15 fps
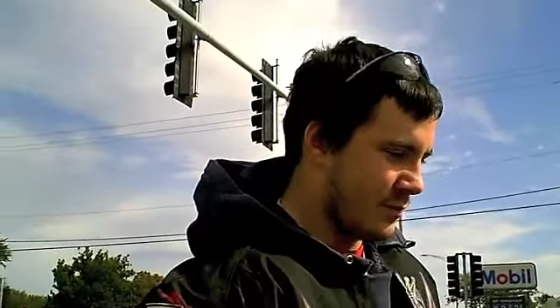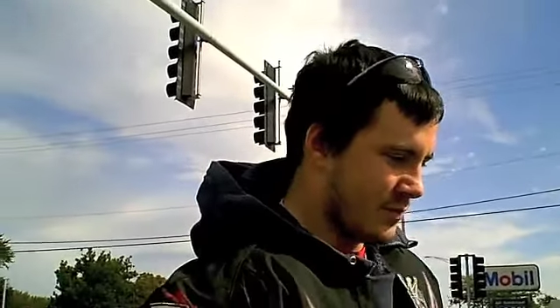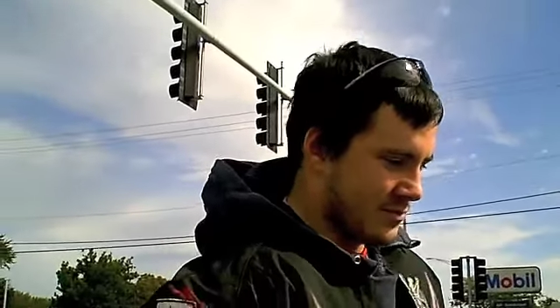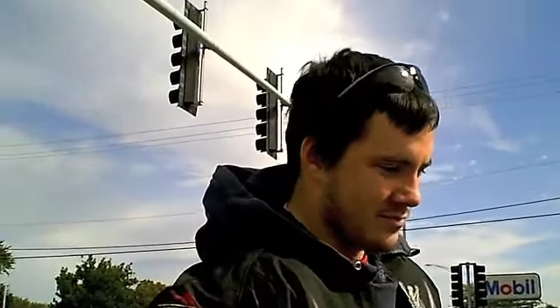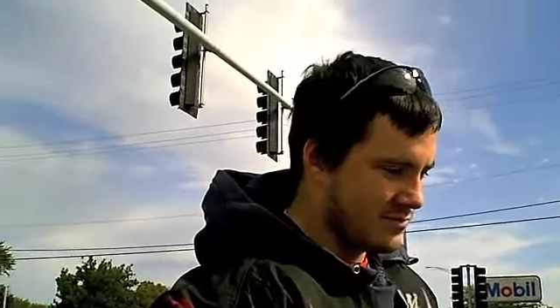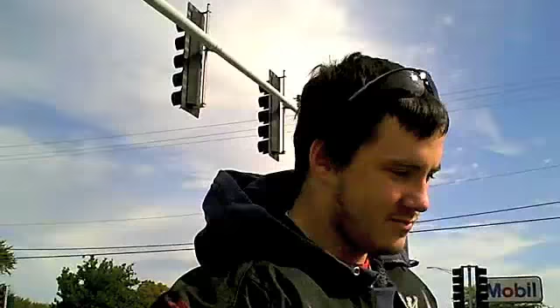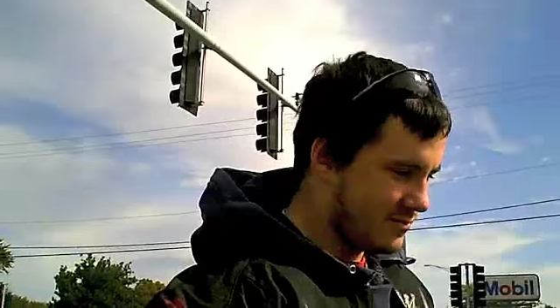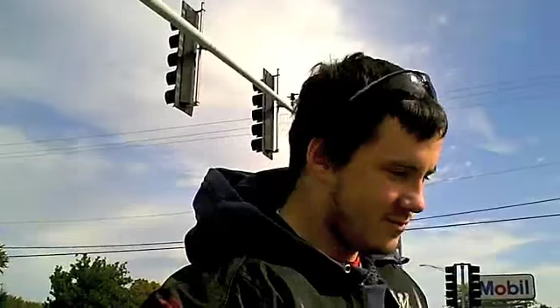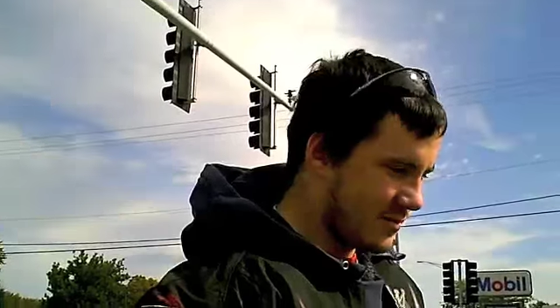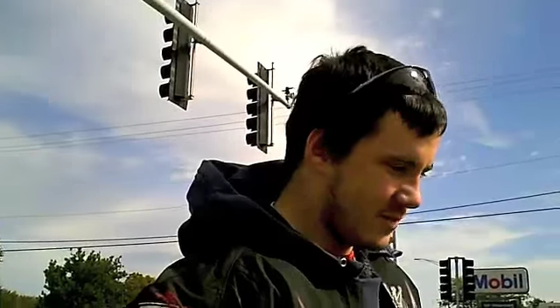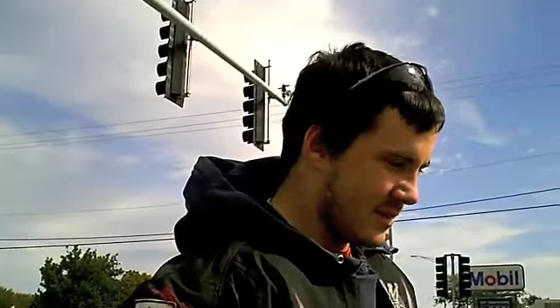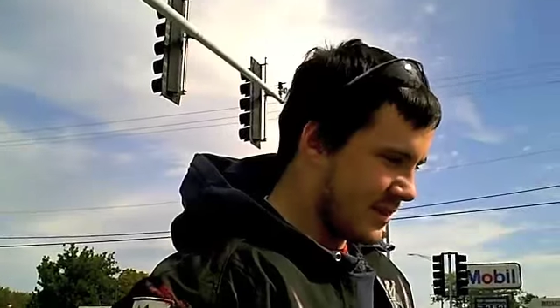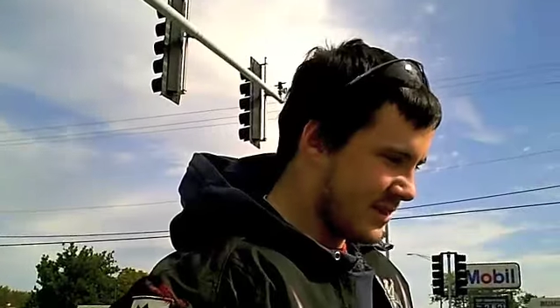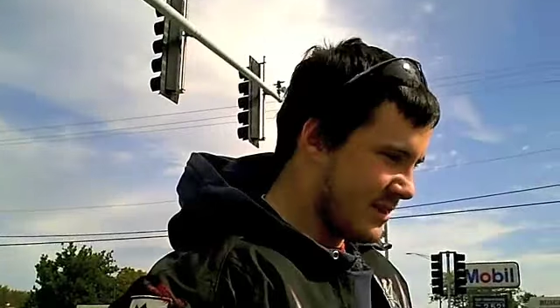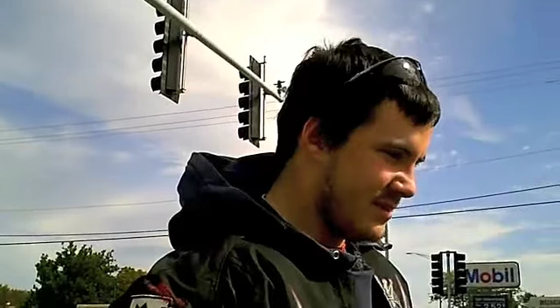and
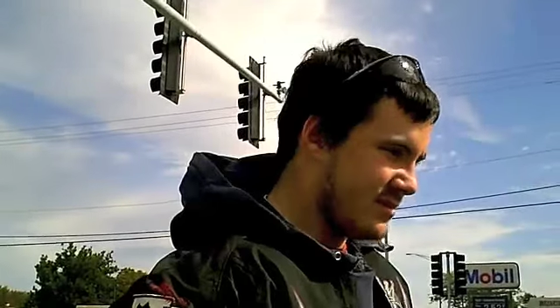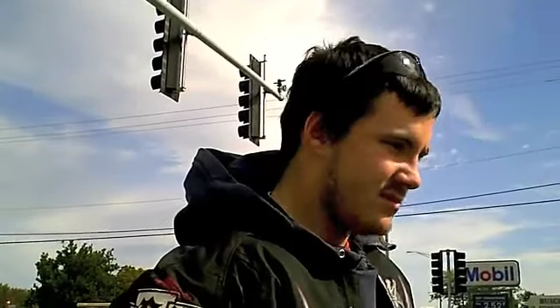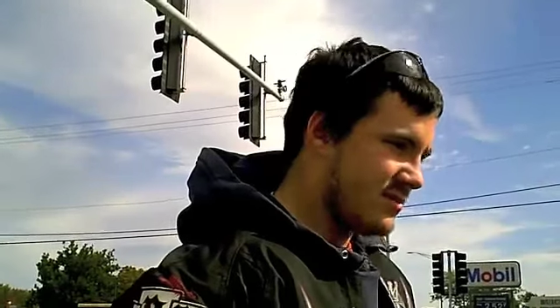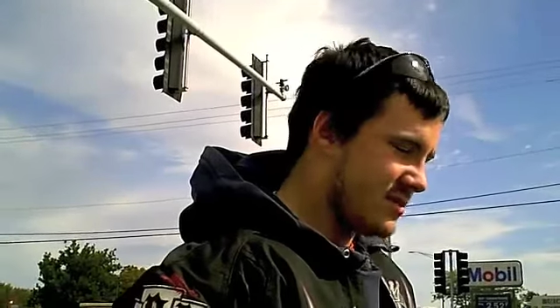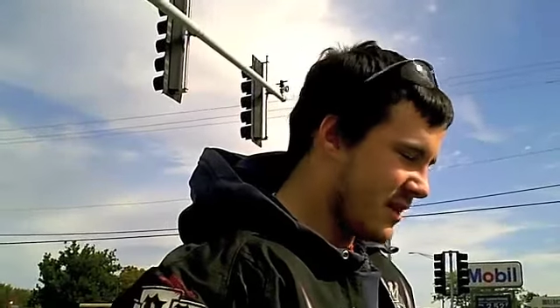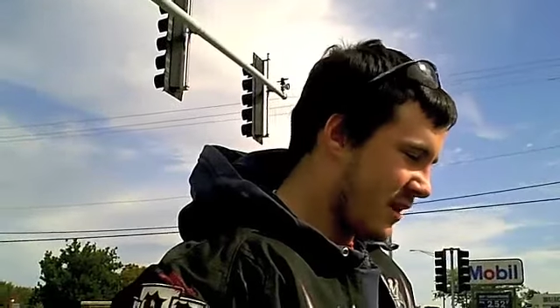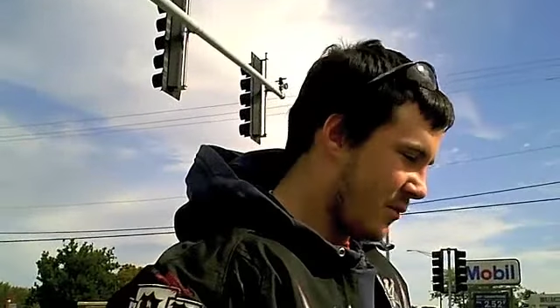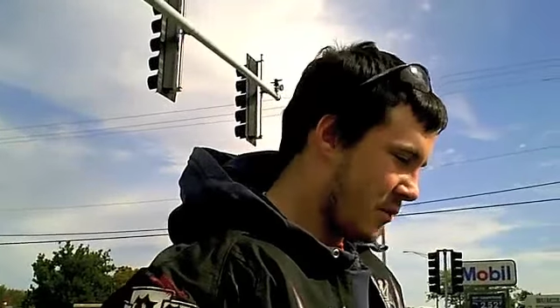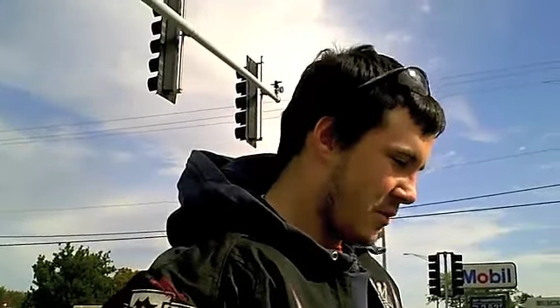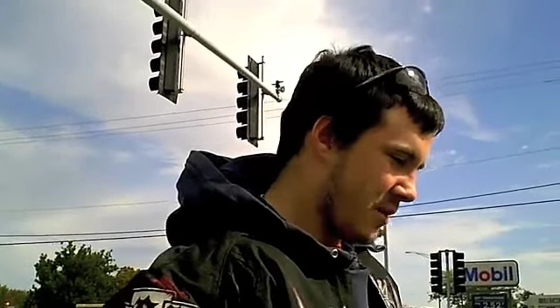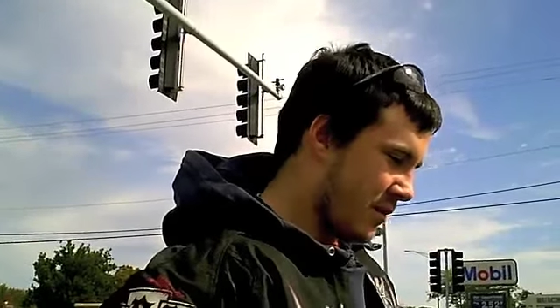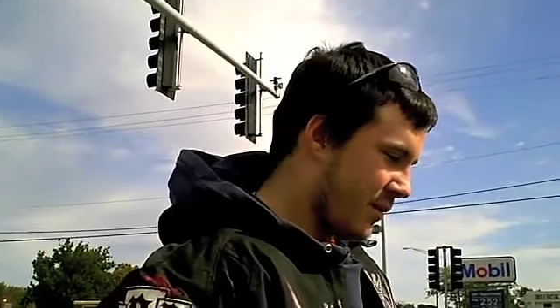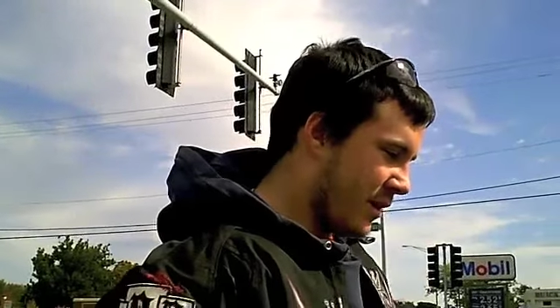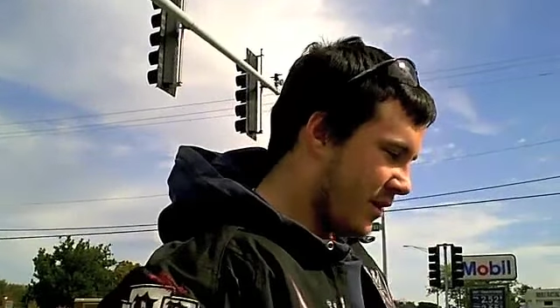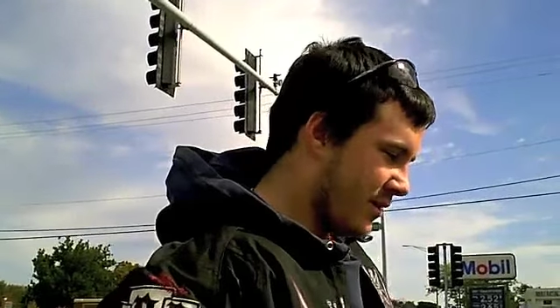he's not worried
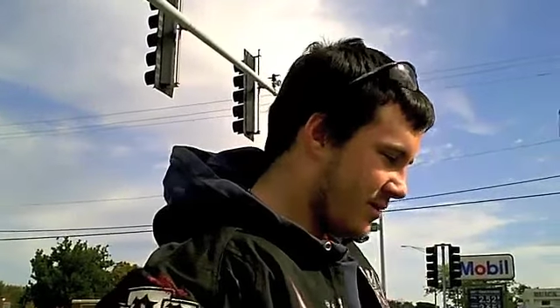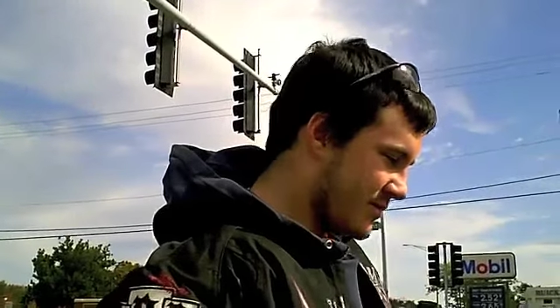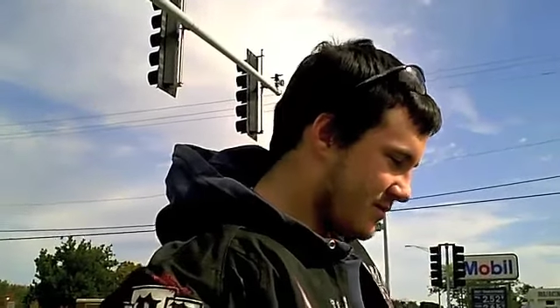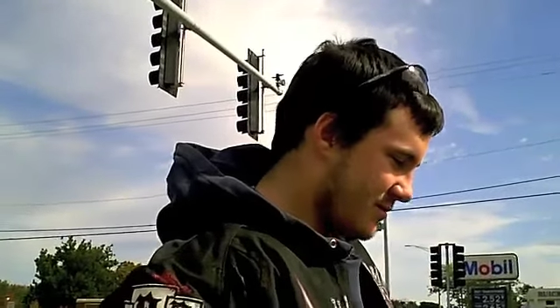about it.